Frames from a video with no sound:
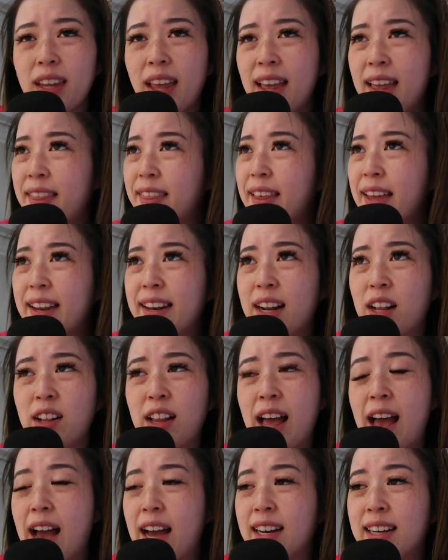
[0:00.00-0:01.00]
and then
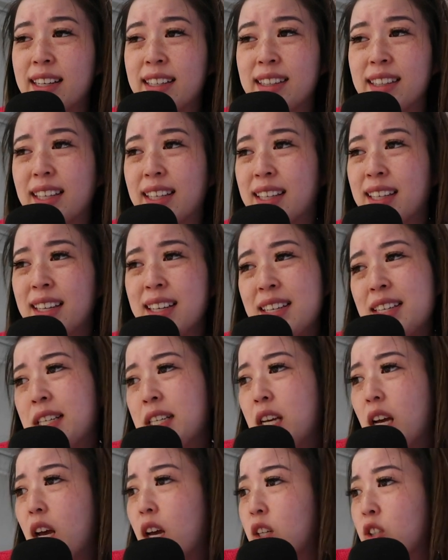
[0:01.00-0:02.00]
I'll add in like
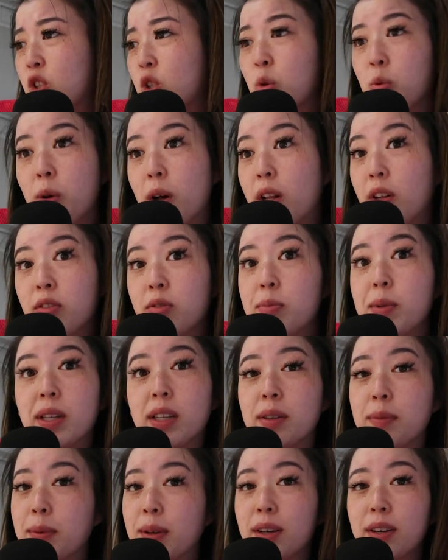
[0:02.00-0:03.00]
a 12
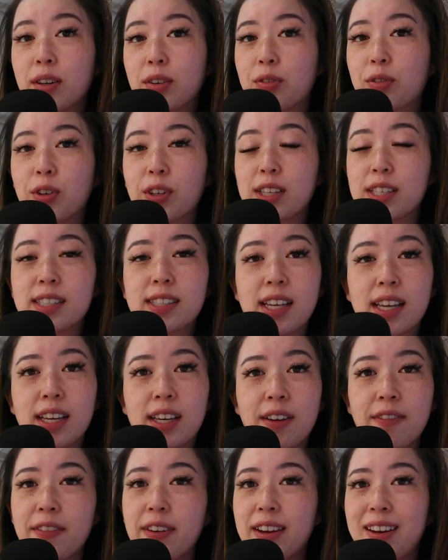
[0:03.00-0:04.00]
millimeter for the sake
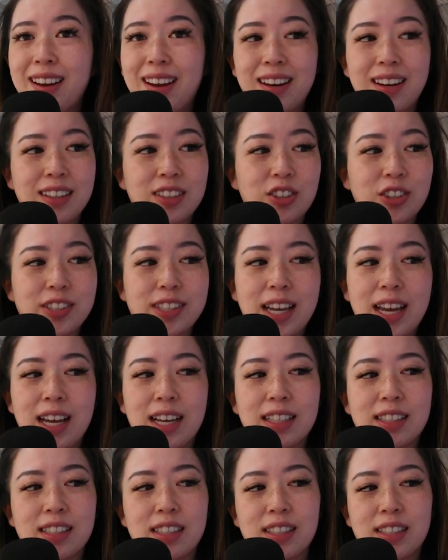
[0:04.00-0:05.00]
of it, and it just
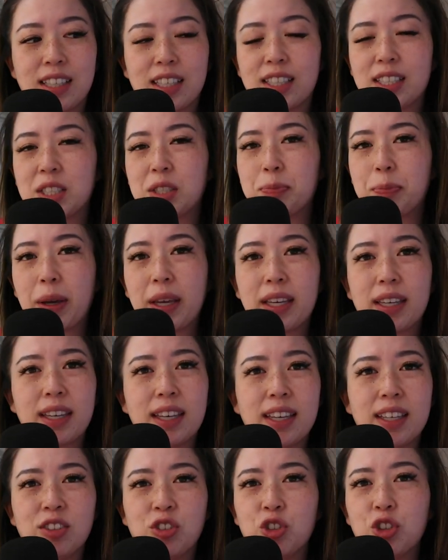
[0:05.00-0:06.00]
adds this like
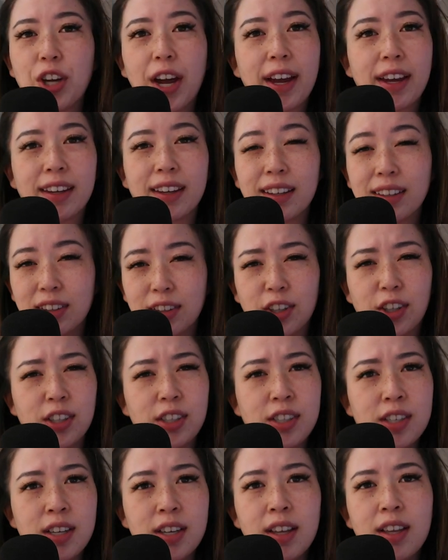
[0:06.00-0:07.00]
spiky, jagged
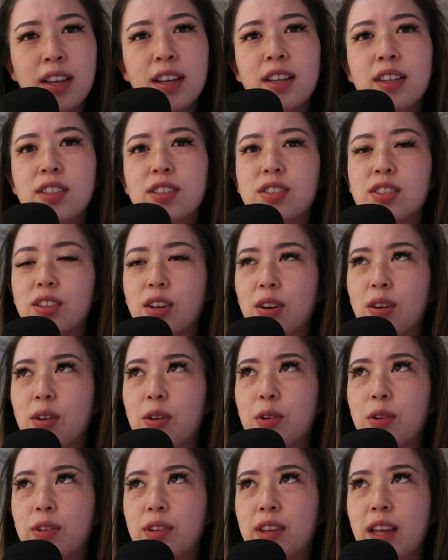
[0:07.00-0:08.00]
look.
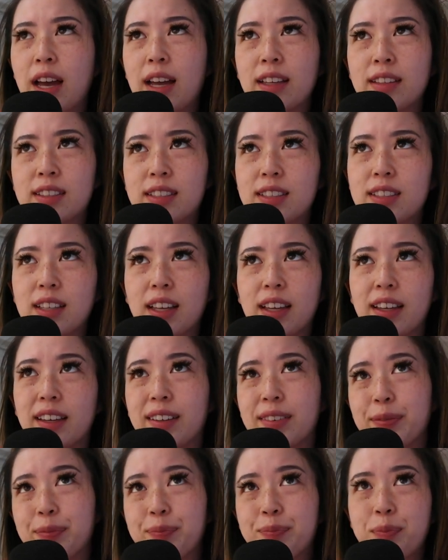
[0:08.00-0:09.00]
So that's like
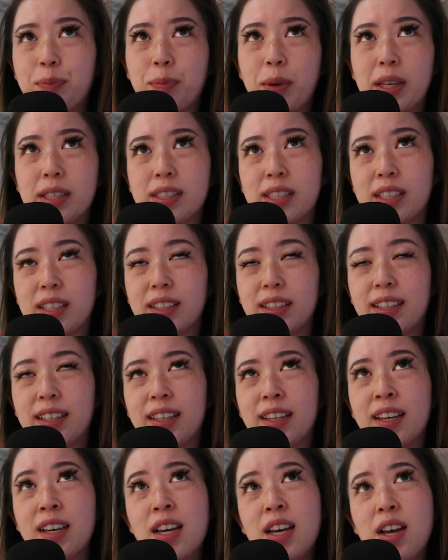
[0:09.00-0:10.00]
basically